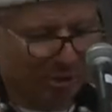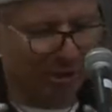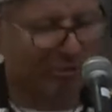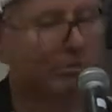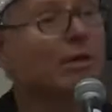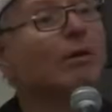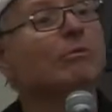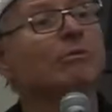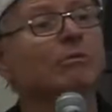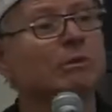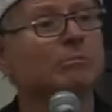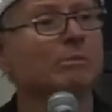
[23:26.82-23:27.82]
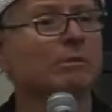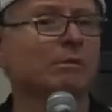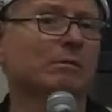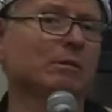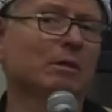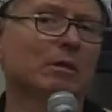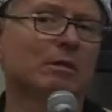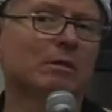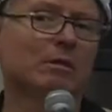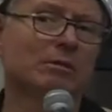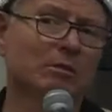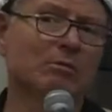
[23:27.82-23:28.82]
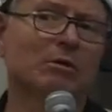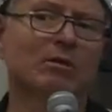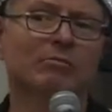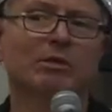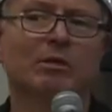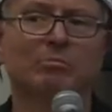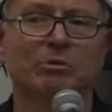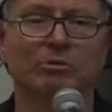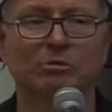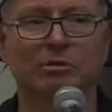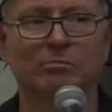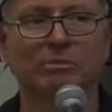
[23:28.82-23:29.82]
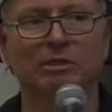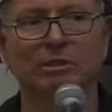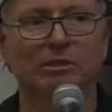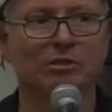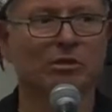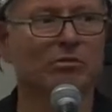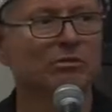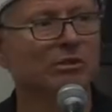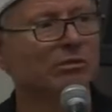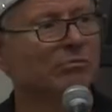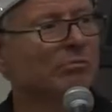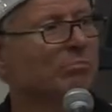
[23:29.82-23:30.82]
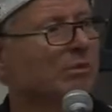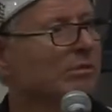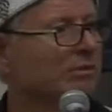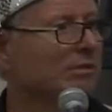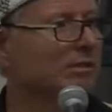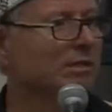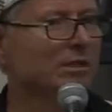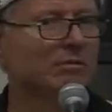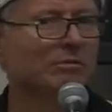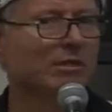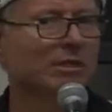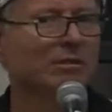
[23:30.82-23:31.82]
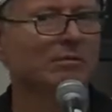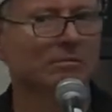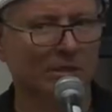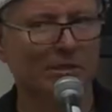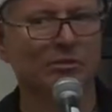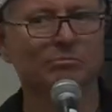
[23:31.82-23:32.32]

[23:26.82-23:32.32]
mind, good health, good spirit, until we'll have the opportunity to be in each other's sacred presence again. With that, thank